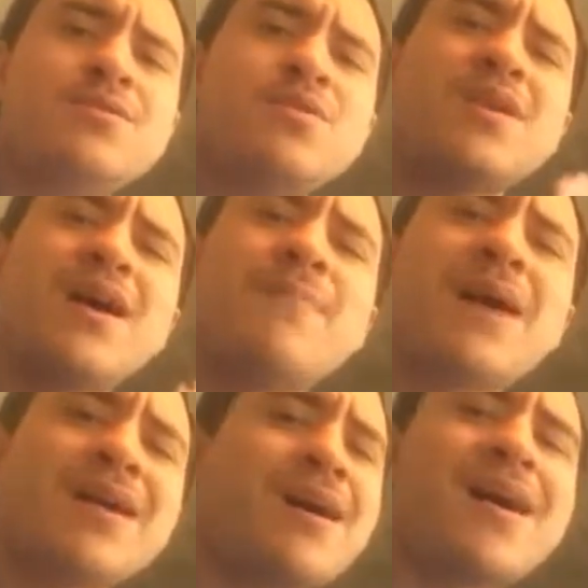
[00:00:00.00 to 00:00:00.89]
Your God,
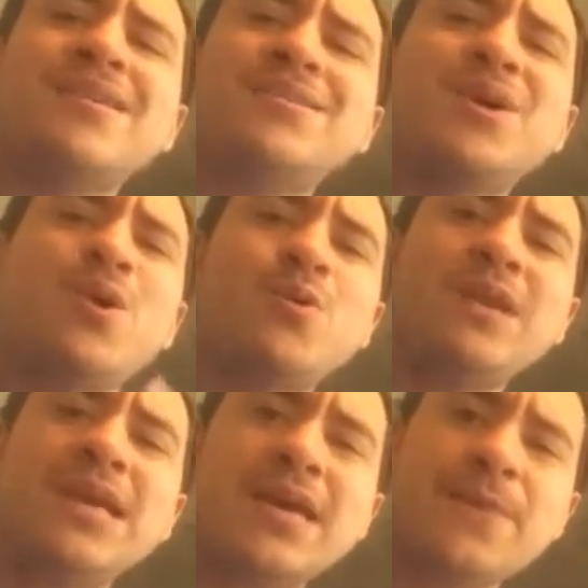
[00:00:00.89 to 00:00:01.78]
my God, is
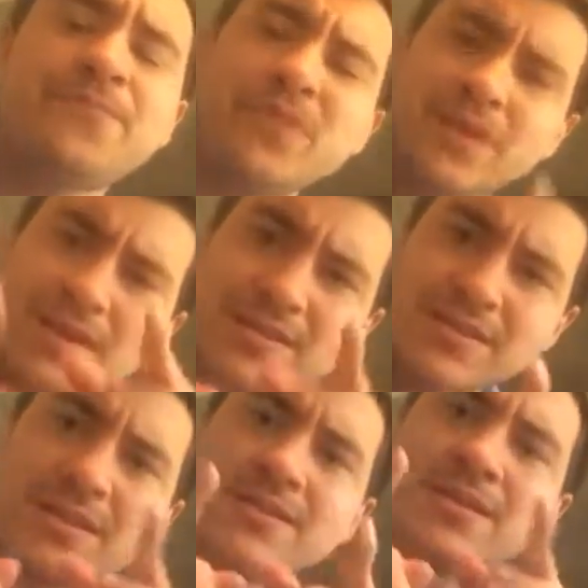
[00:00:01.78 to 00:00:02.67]
holy.
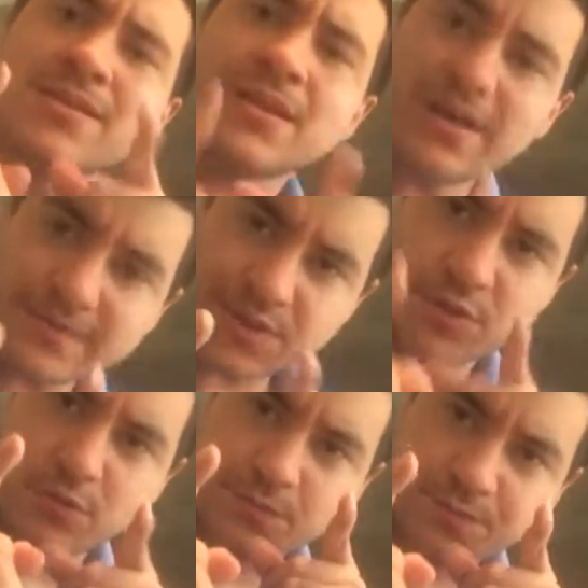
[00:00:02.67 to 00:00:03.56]
Jesus loves
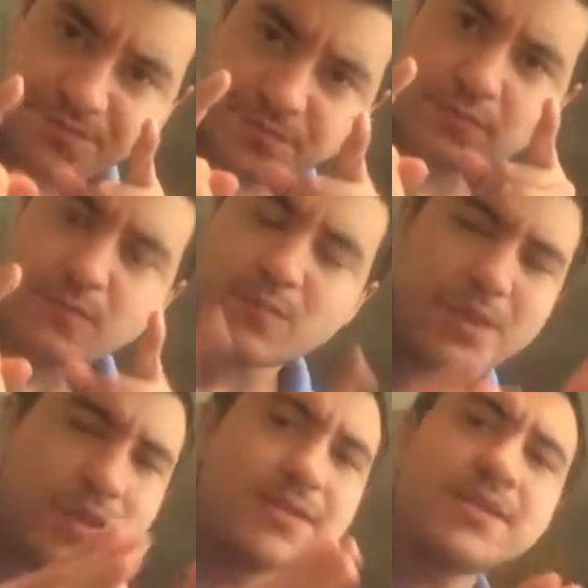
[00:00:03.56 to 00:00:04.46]
you.
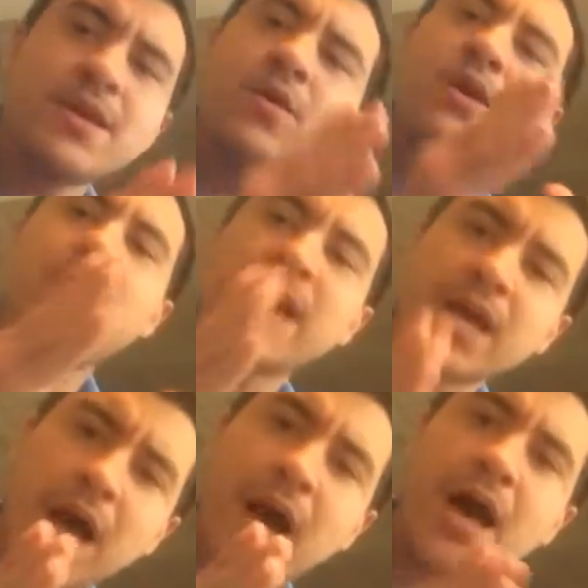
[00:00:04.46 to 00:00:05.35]
He's the only way to
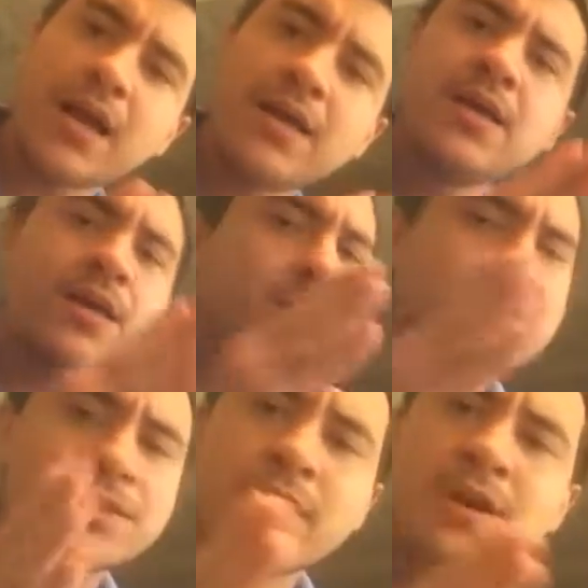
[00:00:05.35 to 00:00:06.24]
God,
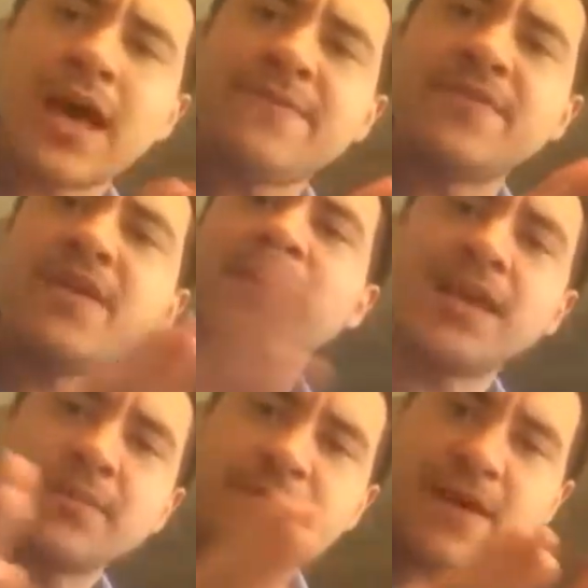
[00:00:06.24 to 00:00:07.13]
eternal life in the
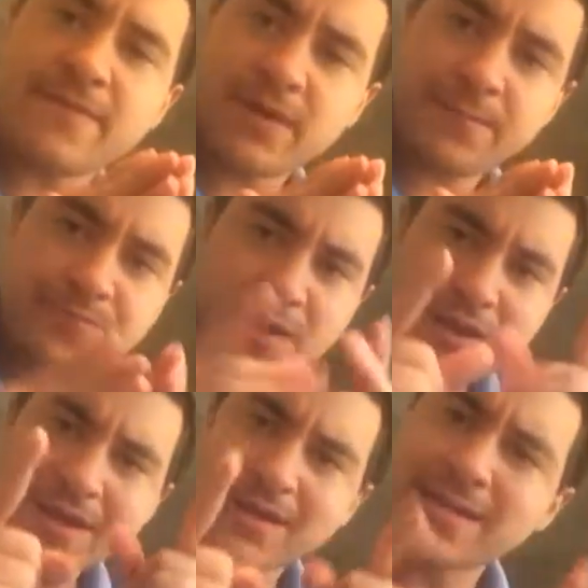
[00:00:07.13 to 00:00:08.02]
kingdom of heaven.
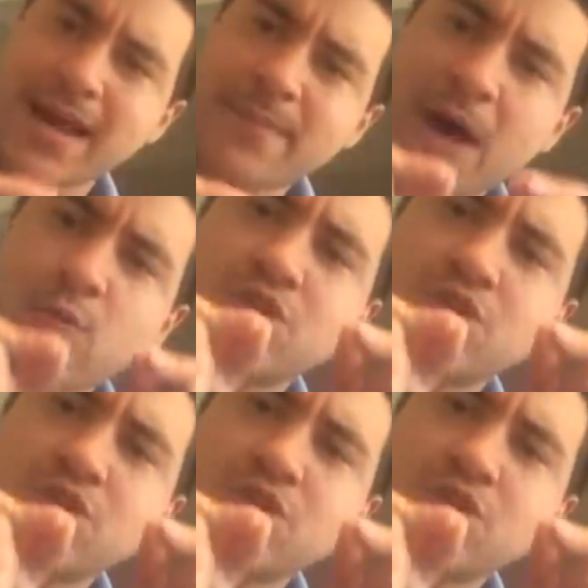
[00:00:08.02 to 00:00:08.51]
It's not about